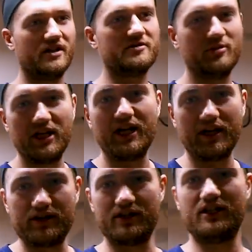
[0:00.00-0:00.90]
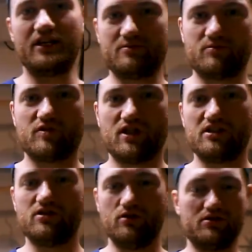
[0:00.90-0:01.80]
does mean I think that it
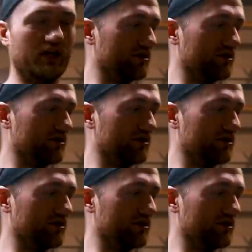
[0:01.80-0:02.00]
gets used,